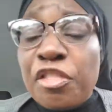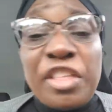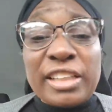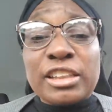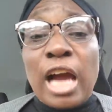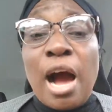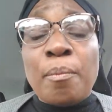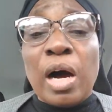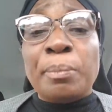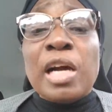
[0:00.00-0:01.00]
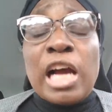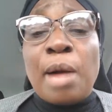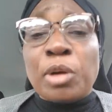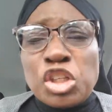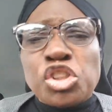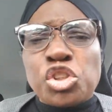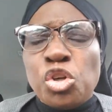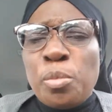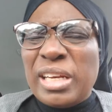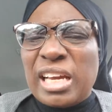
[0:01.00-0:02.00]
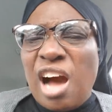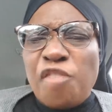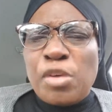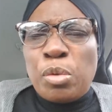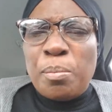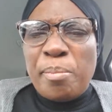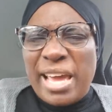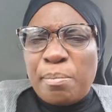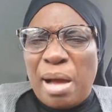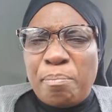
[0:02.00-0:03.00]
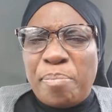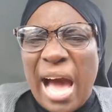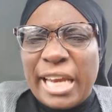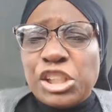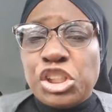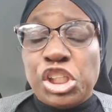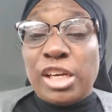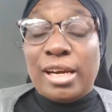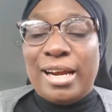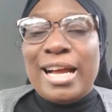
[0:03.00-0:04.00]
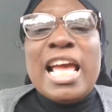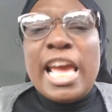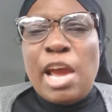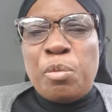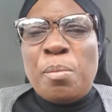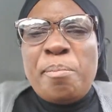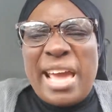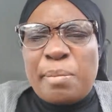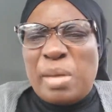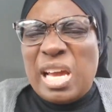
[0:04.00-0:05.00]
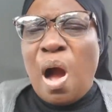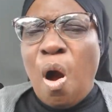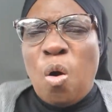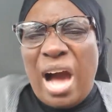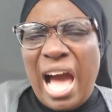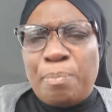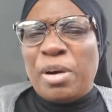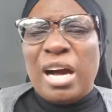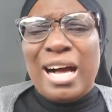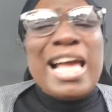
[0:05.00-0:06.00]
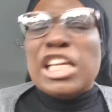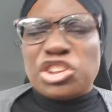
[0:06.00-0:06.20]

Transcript: This, um, um, um, consuming coffee would make my body jitter and would make me all hyper.